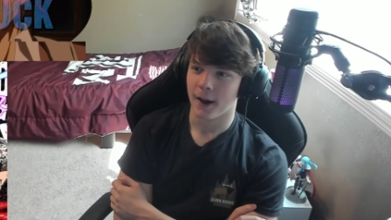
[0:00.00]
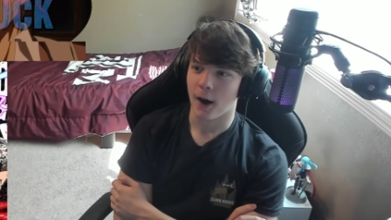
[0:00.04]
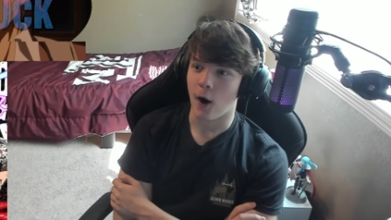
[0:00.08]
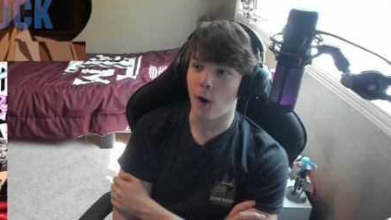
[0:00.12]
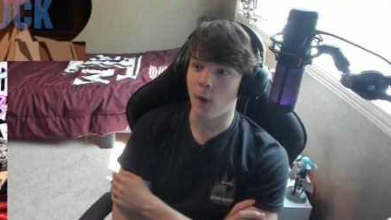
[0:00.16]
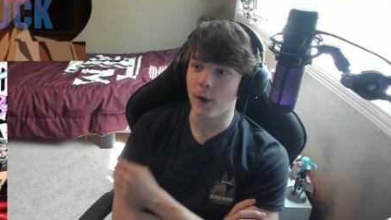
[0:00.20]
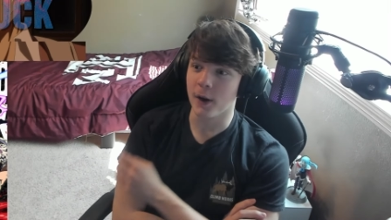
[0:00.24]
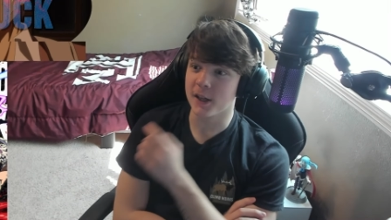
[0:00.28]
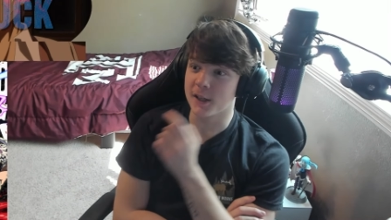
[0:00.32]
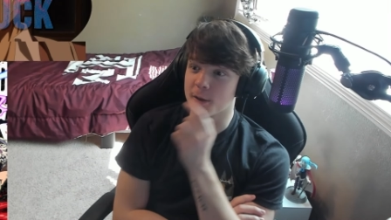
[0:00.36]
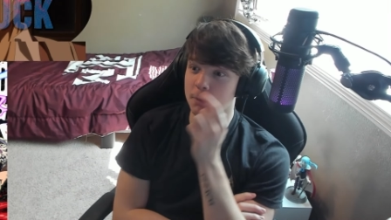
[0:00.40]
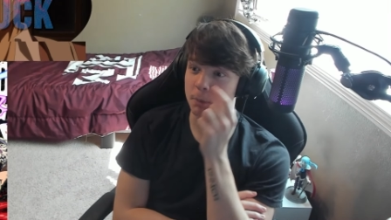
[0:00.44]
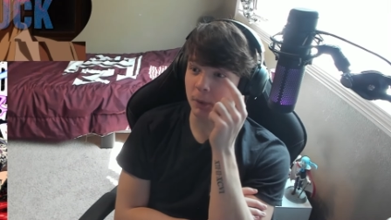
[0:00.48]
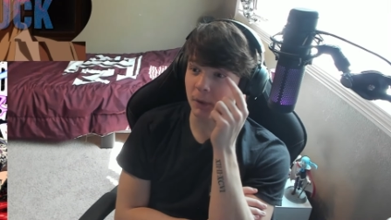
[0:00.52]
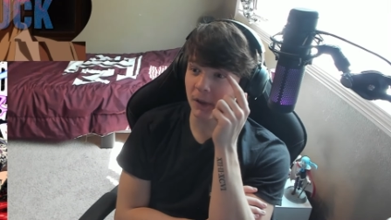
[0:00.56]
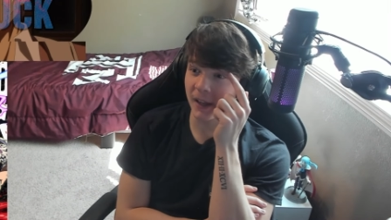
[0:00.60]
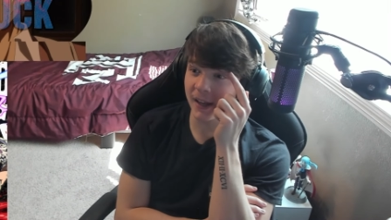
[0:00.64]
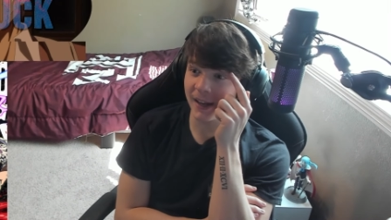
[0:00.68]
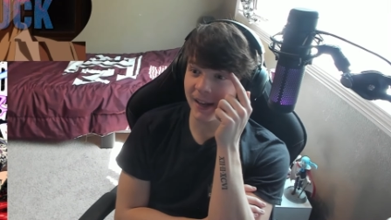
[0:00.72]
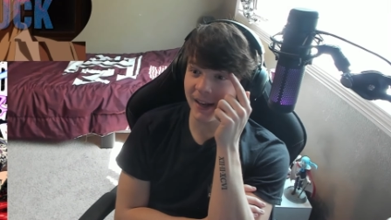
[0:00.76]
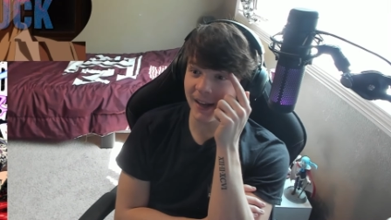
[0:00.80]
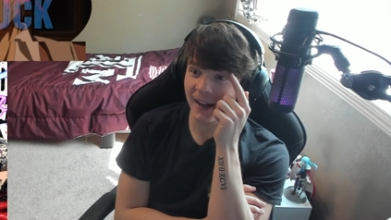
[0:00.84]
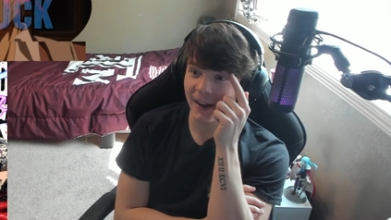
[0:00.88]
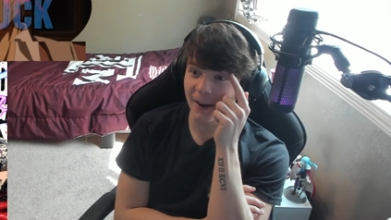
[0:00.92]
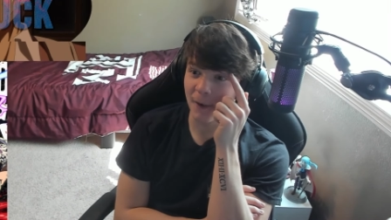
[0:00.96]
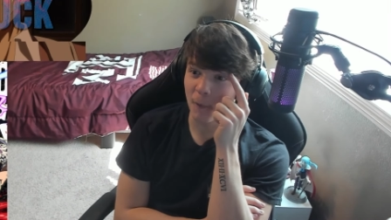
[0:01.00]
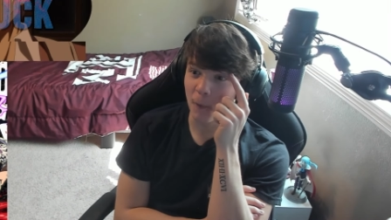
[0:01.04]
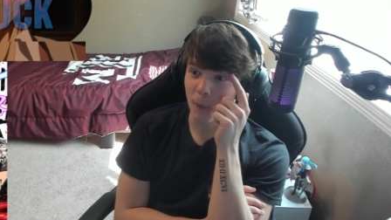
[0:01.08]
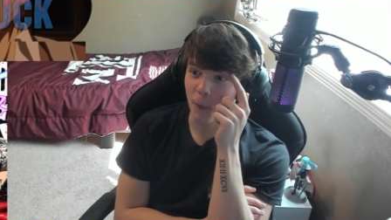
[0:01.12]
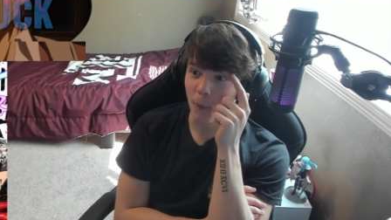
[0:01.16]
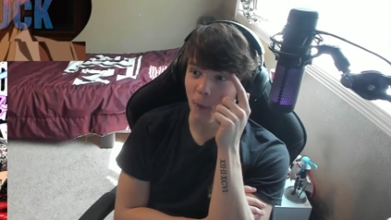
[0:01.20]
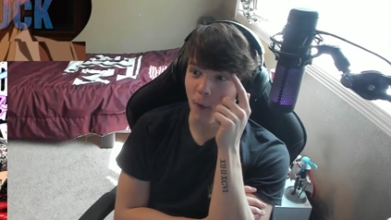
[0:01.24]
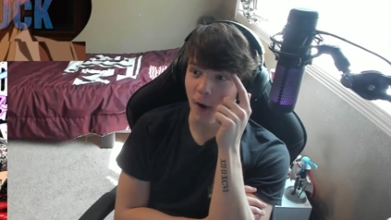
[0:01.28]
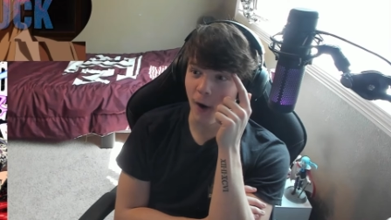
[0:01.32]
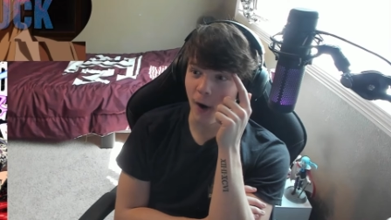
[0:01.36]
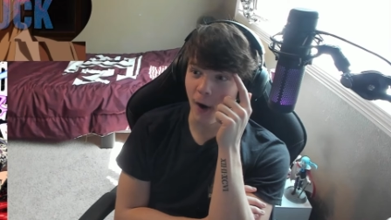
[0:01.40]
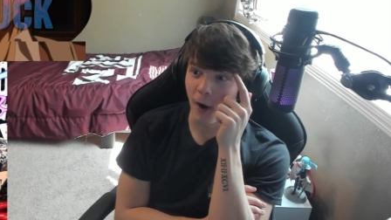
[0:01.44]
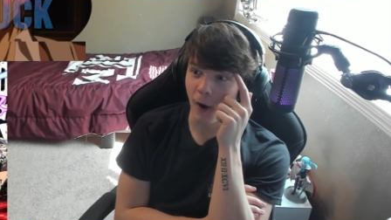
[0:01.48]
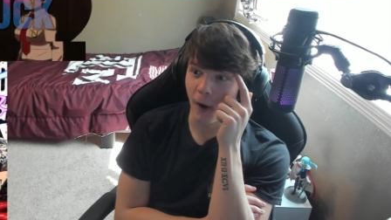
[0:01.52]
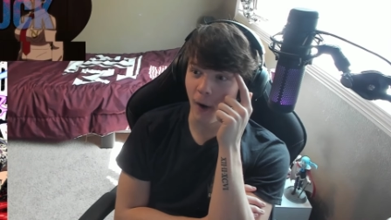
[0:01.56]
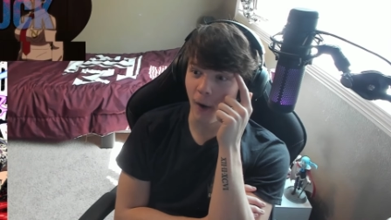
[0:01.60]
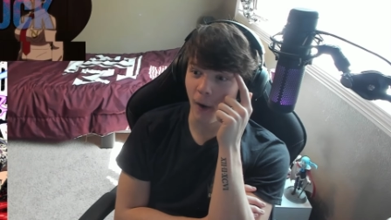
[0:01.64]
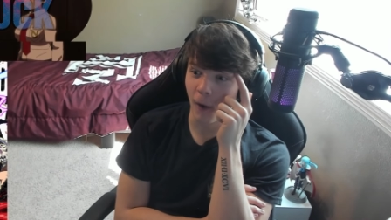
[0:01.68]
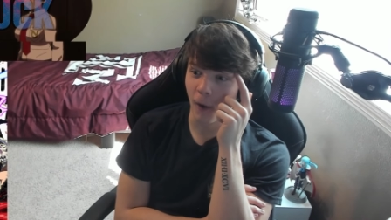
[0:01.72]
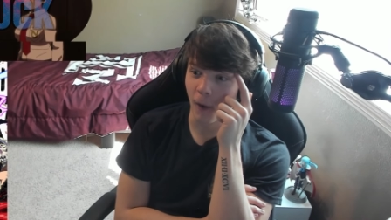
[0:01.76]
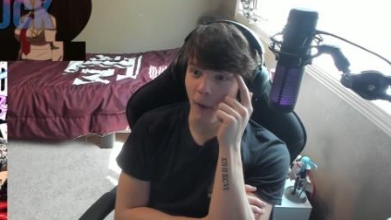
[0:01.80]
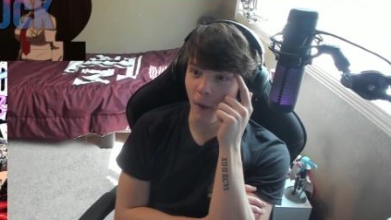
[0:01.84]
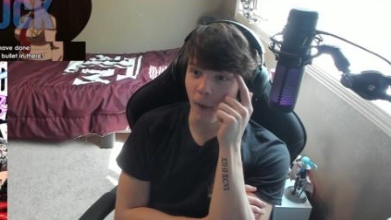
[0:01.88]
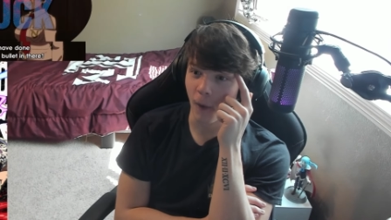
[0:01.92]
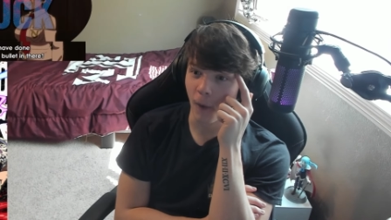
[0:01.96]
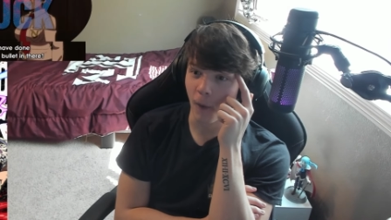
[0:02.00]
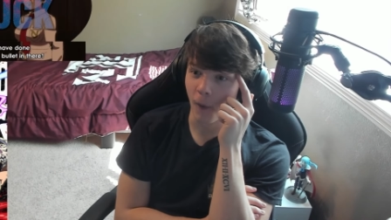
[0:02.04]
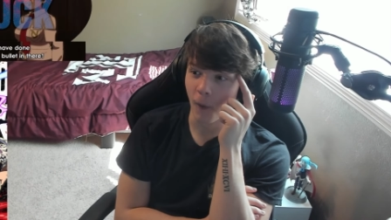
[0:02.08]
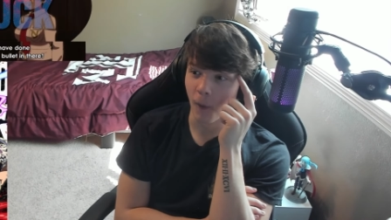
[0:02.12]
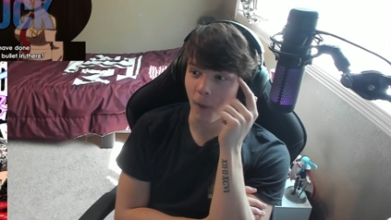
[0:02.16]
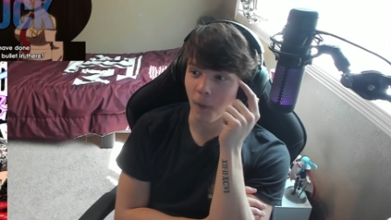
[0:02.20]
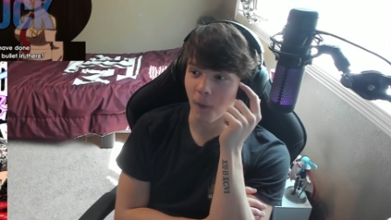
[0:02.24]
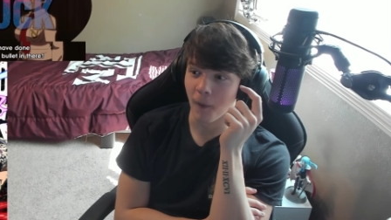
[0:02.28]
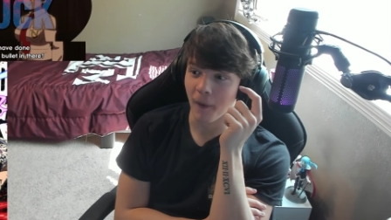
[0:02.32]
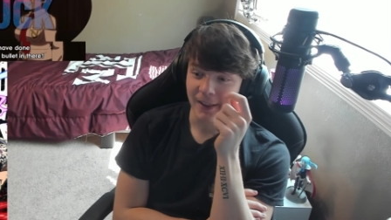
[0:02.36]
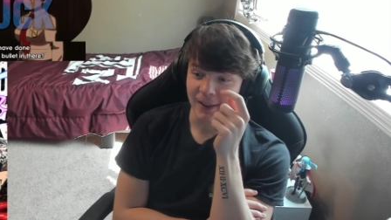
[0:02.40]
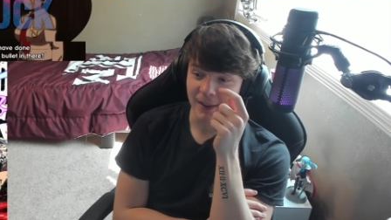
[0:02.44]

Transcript: Oh, he's bleeding. Whoa.